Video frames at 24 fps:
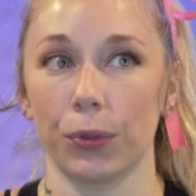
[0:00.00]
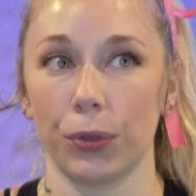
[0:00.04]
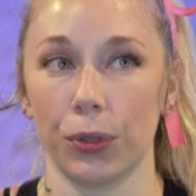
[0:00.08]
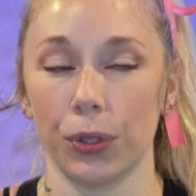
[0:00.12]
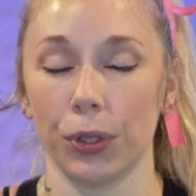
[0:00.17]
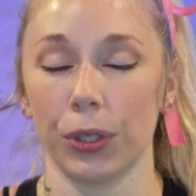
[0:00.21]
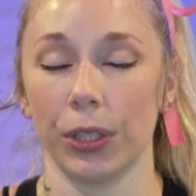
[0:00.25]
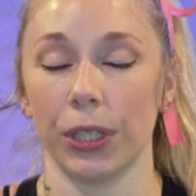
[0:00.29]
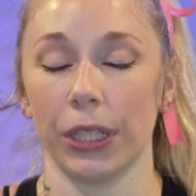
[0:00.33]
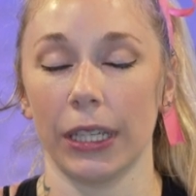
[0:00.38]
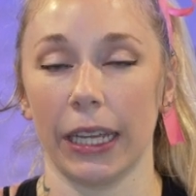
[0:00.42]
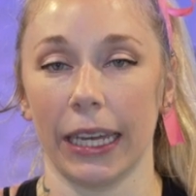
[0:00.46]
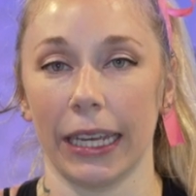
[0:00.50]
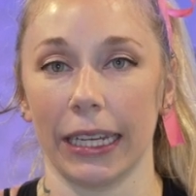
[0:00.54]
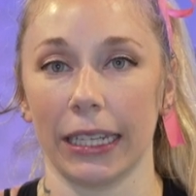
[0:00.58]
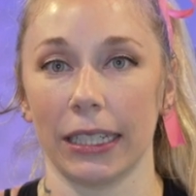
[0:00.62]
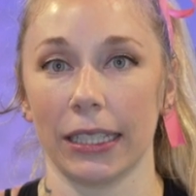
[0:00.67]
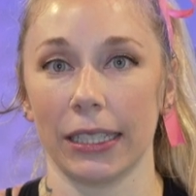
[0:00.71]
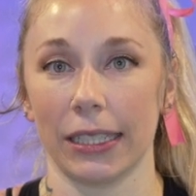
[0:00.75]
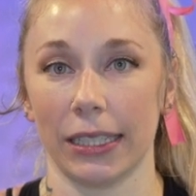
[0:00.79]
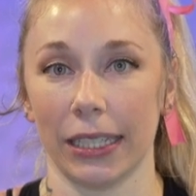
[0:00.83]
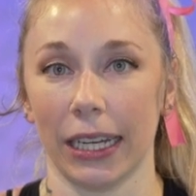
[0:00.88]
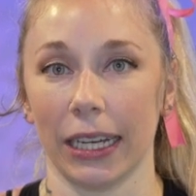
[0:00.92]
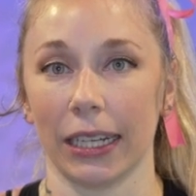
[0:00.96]
good, like
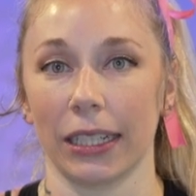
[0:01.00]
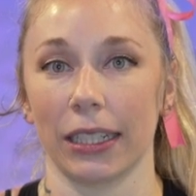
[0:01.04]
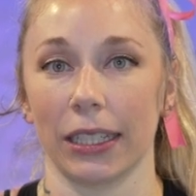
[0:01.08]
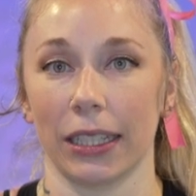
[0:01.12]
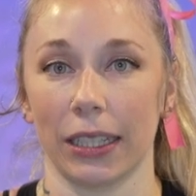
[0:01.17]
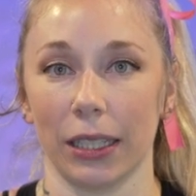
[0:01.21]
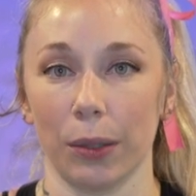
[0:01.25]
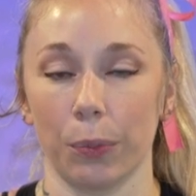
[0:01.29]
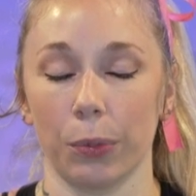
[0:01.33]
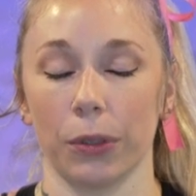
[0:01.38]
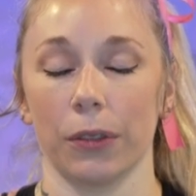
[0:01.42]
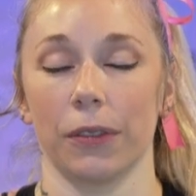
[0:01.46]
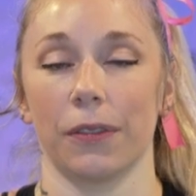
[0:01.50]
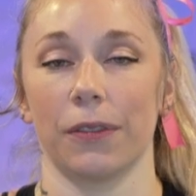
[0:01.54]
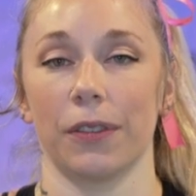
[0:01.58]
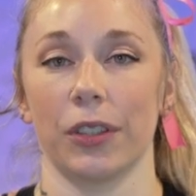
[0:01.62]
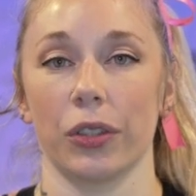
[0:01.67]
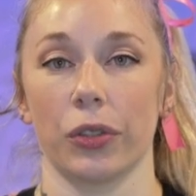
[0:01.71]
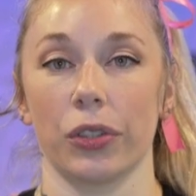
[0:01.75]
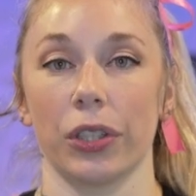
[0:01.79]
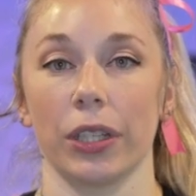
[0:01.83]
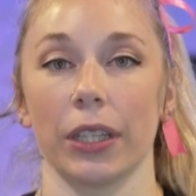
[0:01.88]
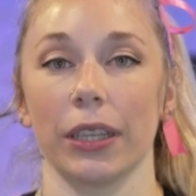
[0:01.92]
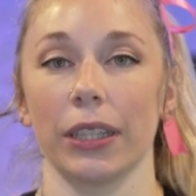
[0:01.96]
technically
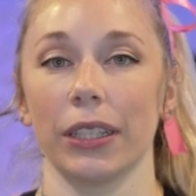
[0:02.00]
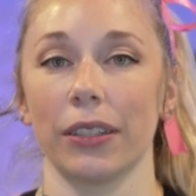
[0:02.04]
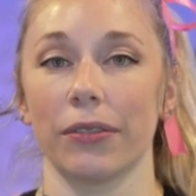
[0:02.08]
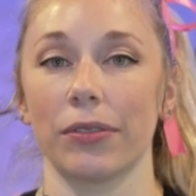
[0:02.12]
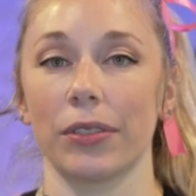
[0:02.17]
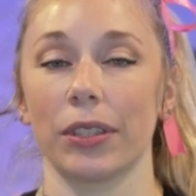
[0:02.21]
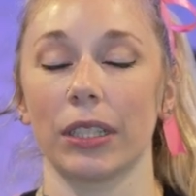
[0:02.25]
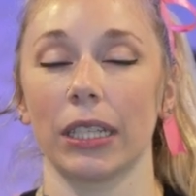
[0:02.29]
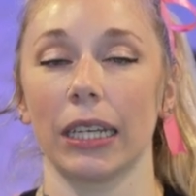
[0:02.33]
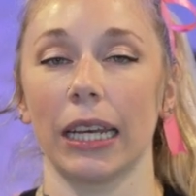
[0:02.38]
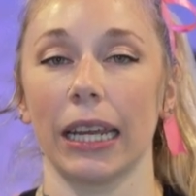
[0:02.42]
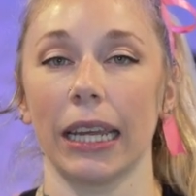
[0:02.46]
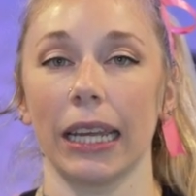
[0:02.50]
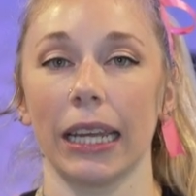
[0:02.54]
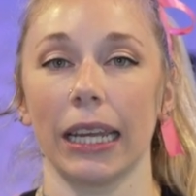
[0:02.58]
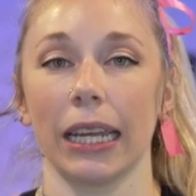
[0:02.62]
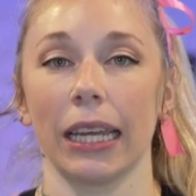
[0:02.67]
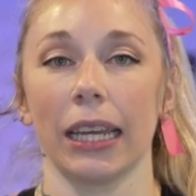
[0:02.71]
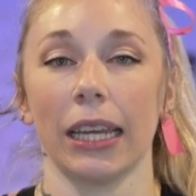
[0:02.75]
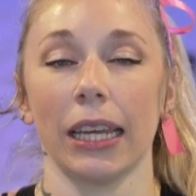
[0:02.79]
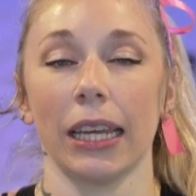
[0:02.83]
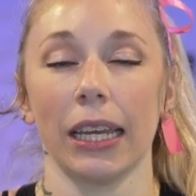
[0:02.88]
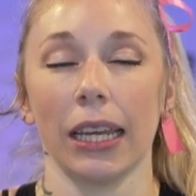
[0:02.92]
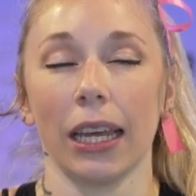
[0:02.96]
proficient lifts
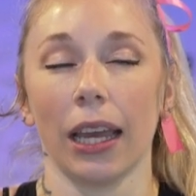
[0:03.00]
today.